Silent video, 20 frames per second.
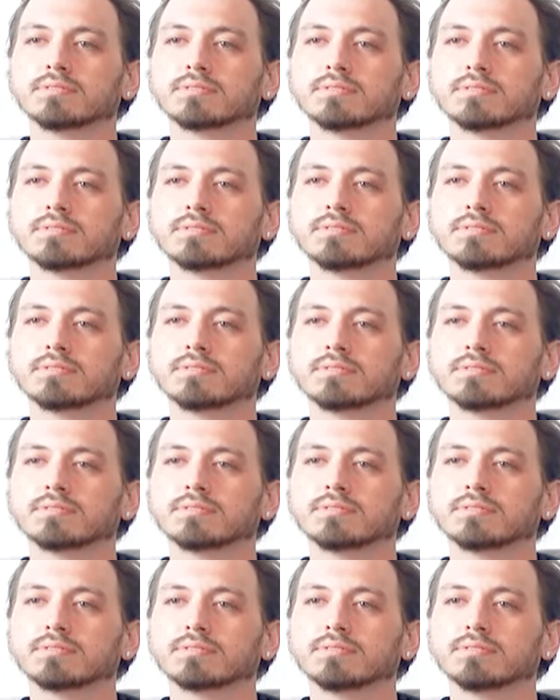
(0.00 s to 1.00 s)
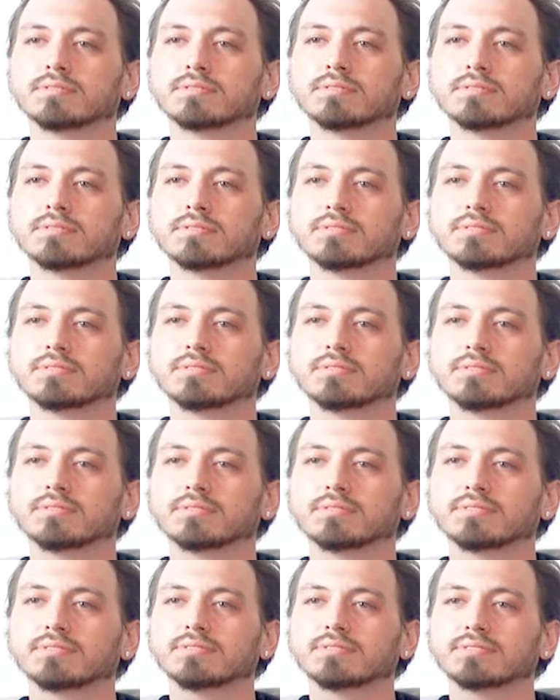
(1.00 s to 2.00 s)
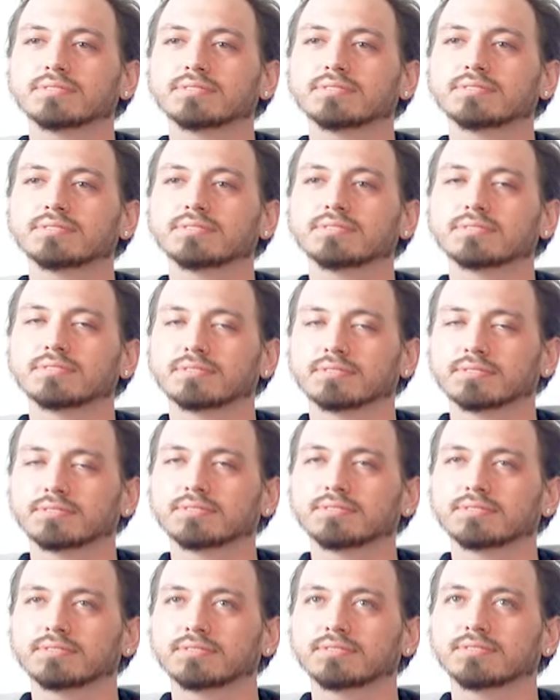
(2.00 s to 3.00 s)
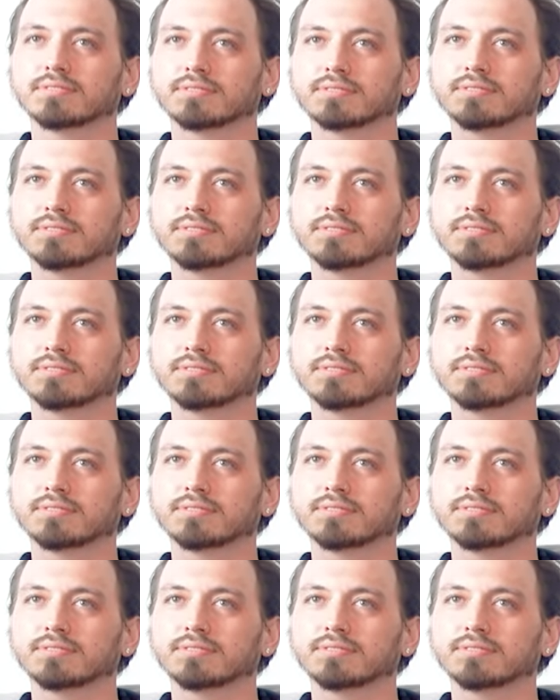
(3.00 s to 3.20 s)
(not speaking)